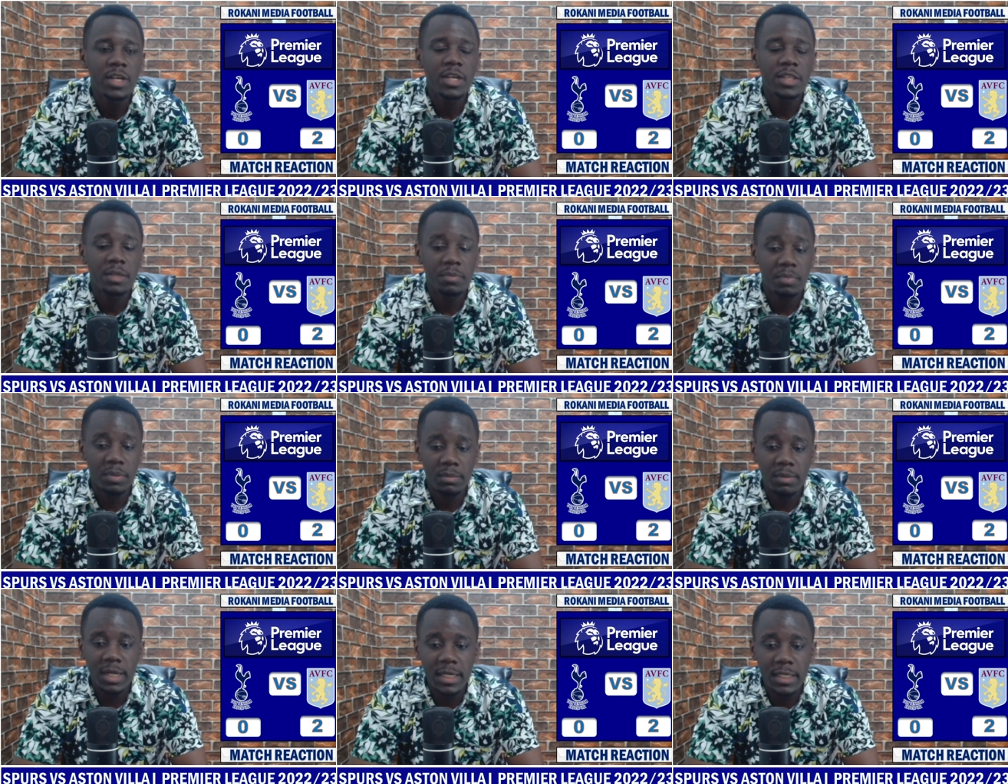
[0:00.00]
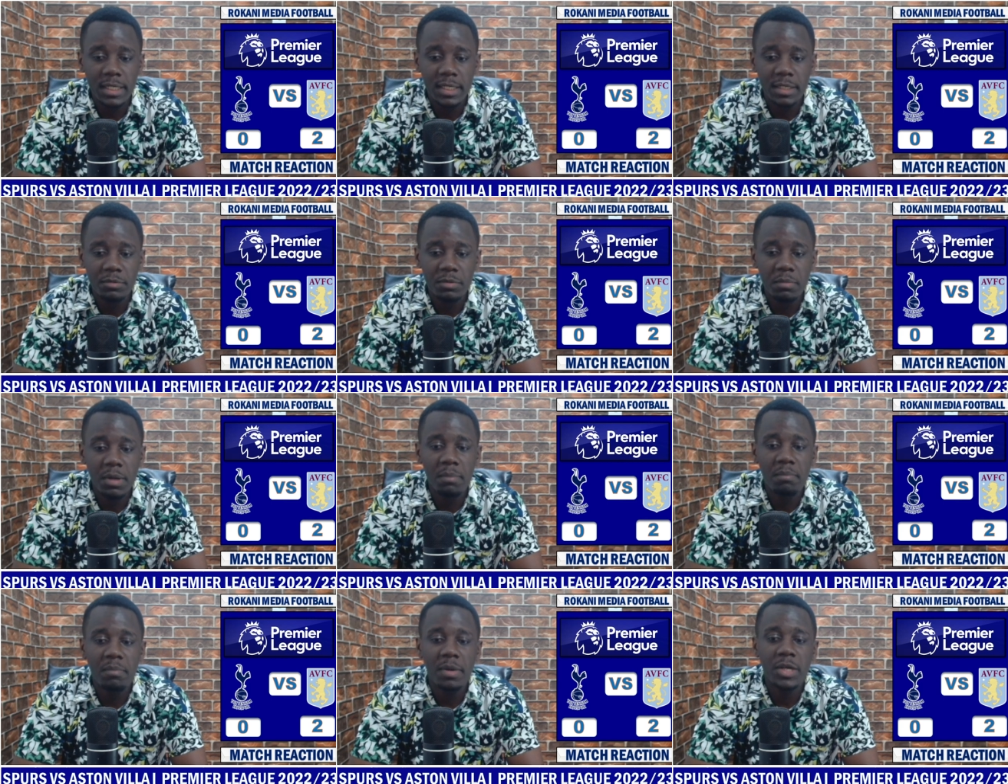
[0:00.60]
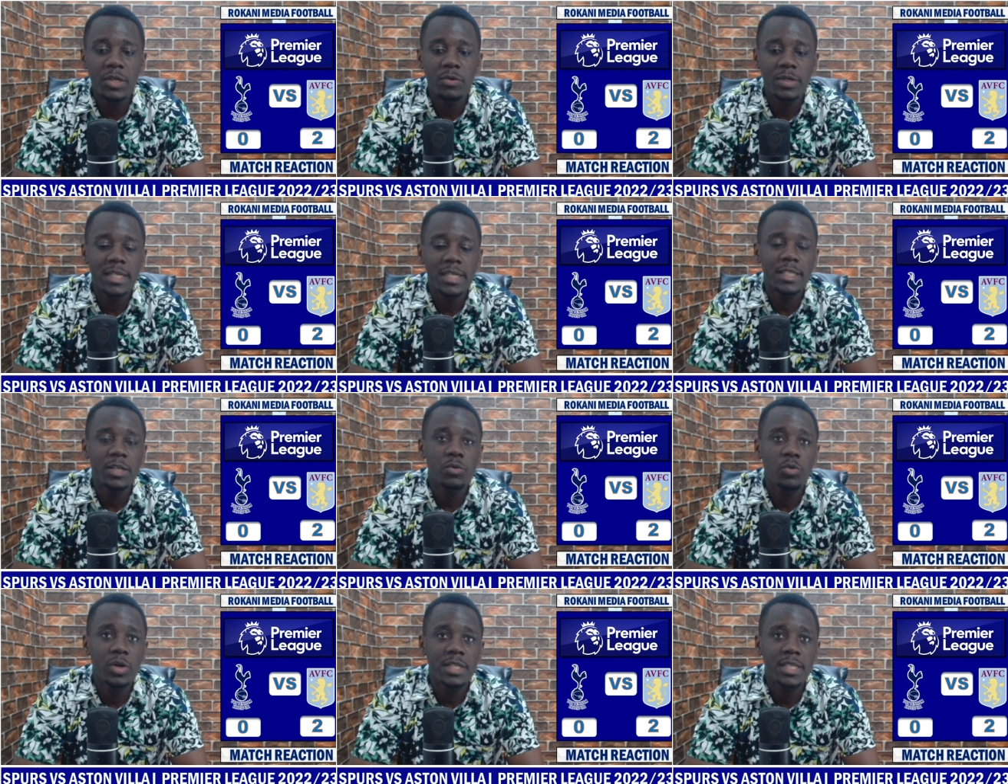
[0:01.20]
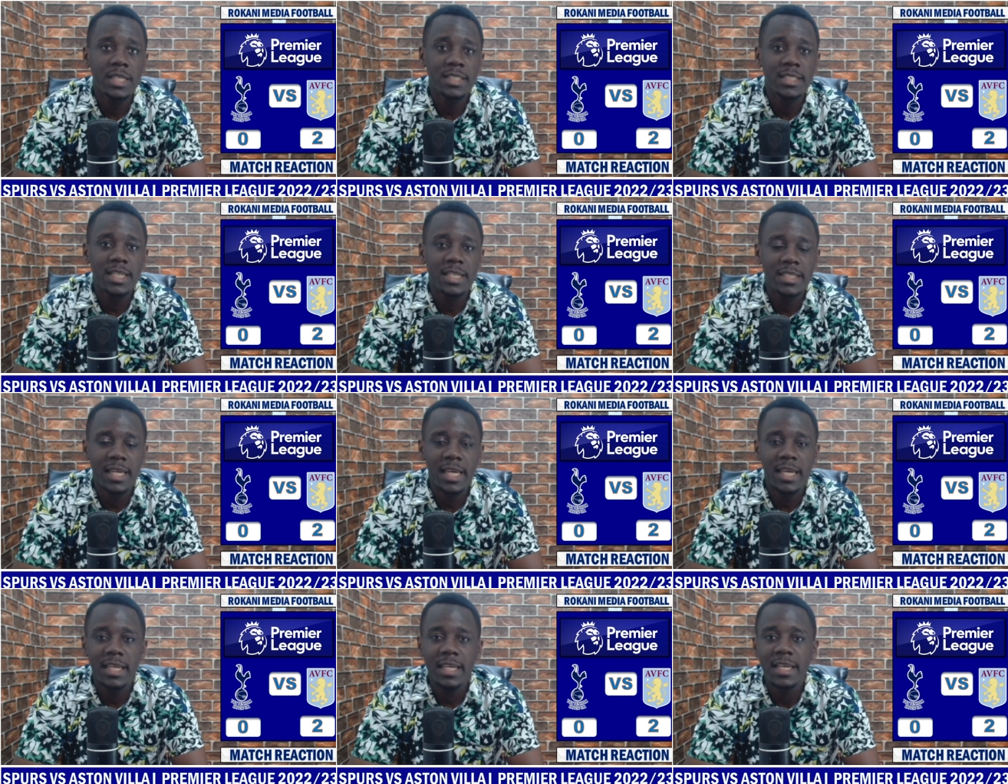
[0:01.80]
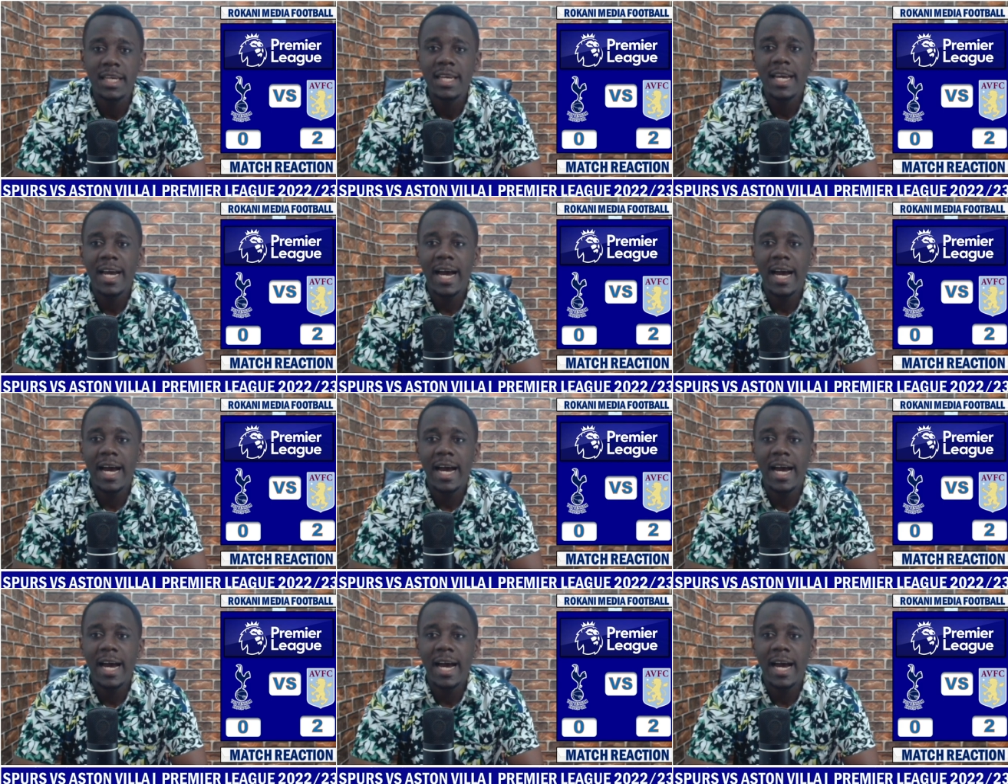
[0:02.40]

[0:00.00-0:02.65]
the Premier League. Remember, United won yesterday